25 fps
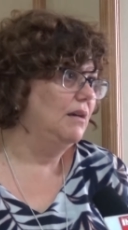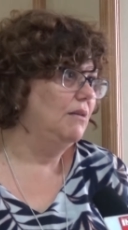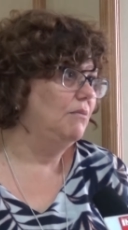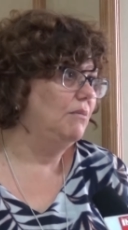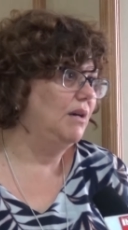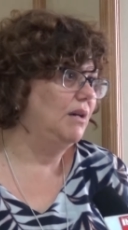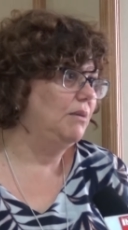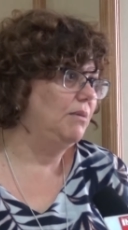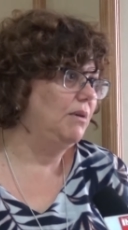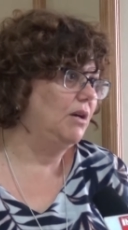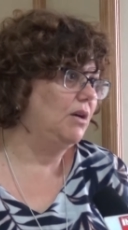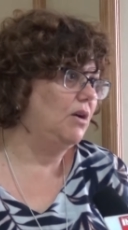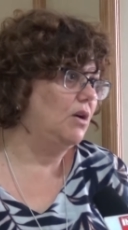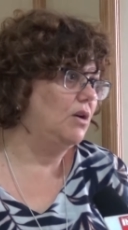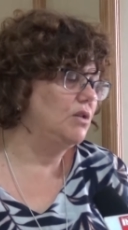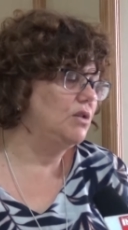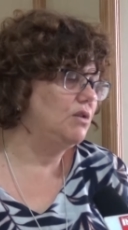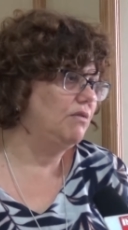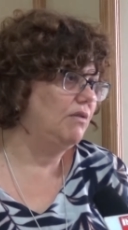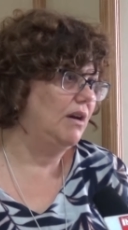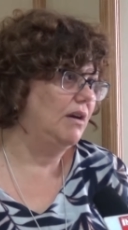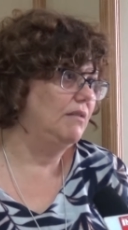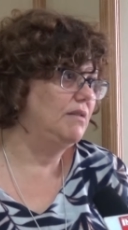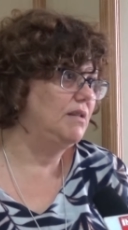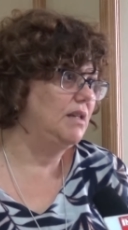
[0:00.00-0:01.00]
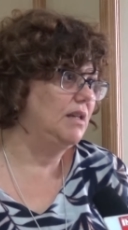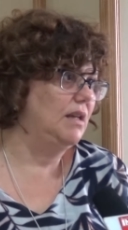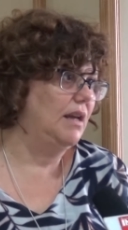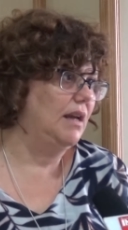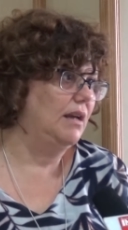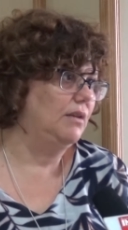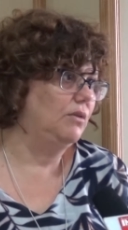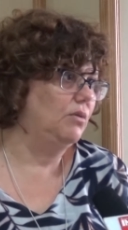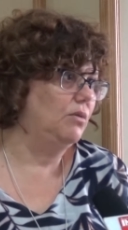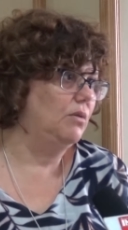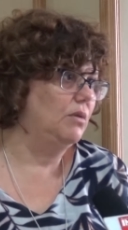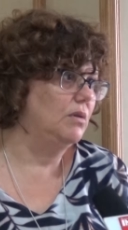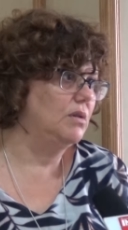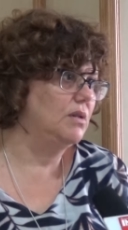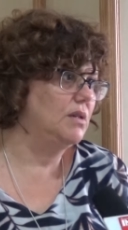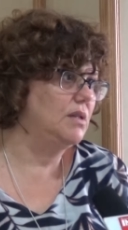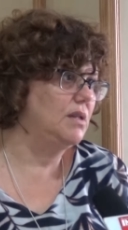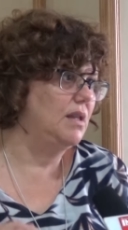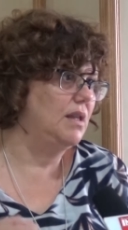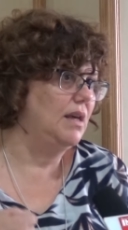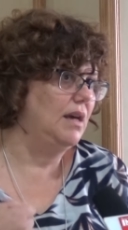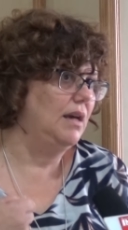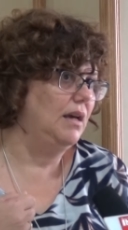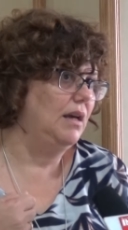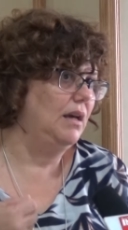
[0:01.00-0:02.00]
but because 5G networks,
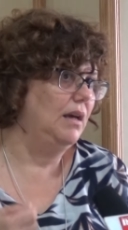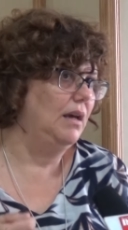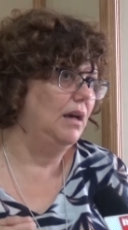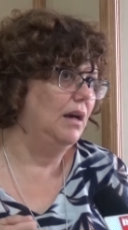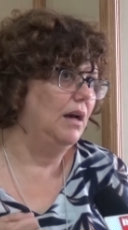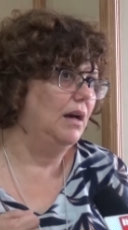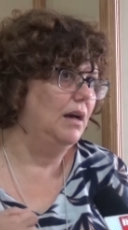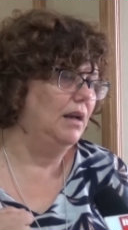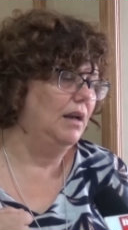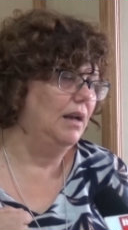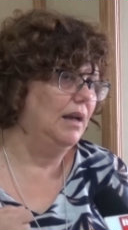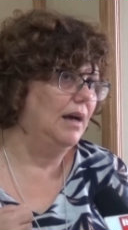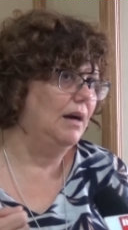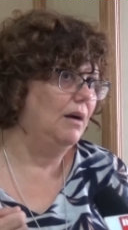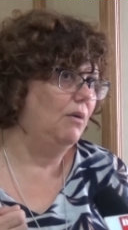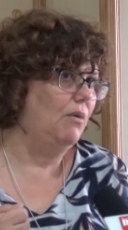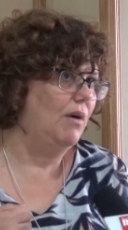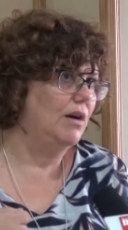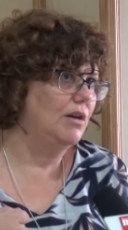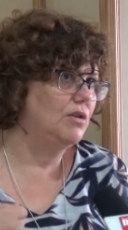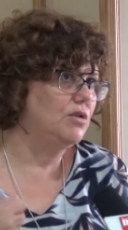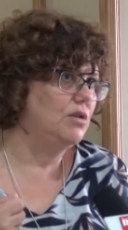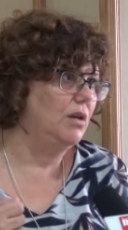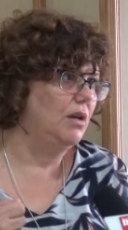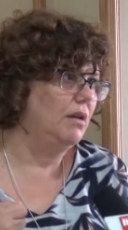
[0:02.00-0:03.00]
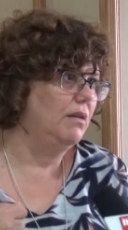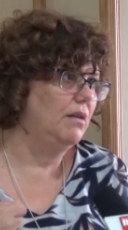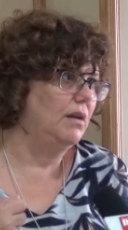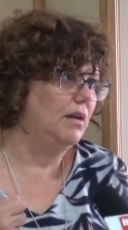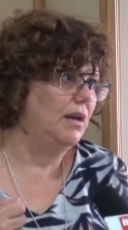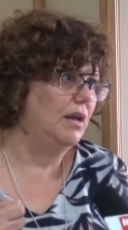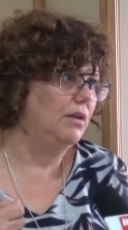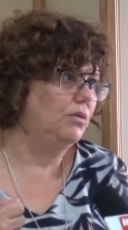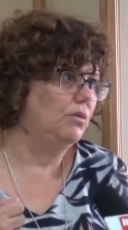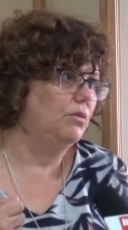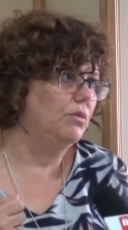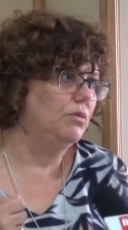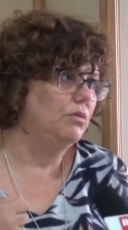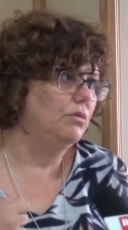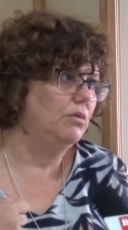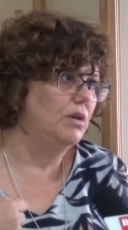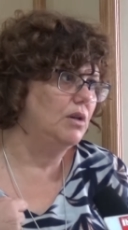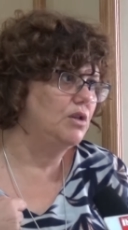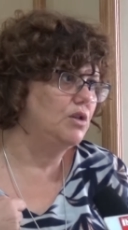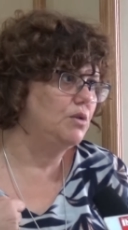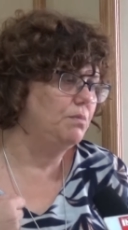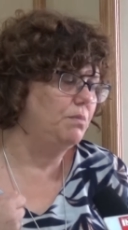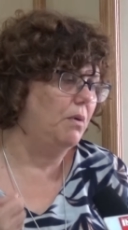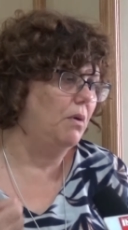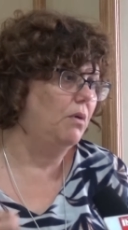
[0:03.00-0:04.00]
they allow actually the network to
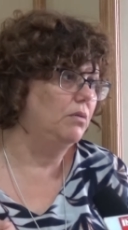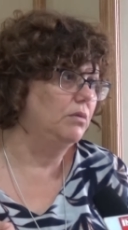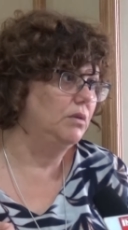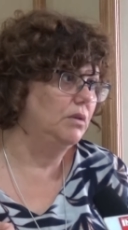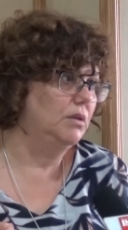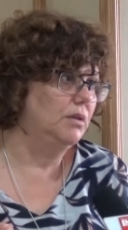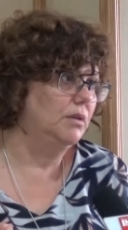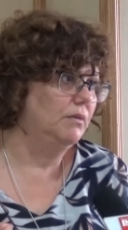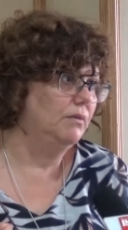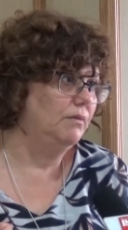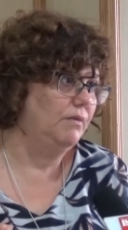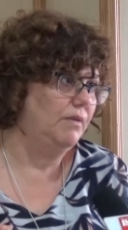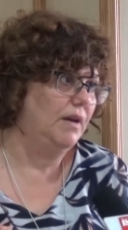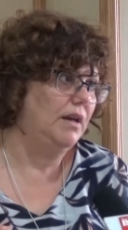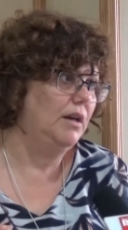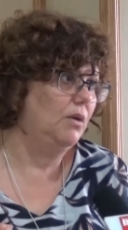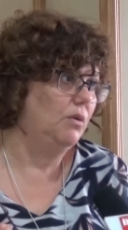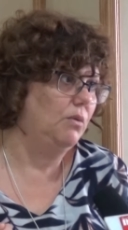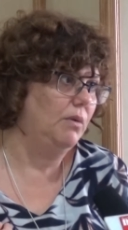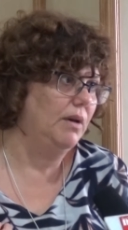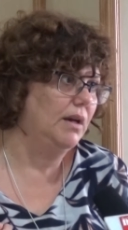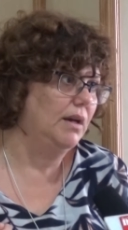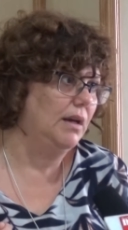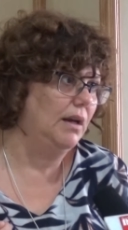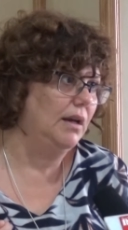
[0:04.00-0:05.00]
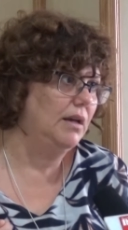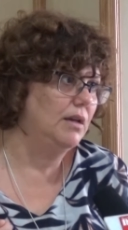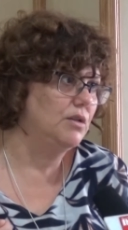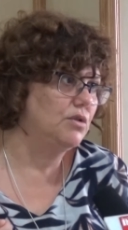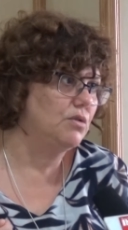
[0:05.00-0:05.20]
respond very quickly.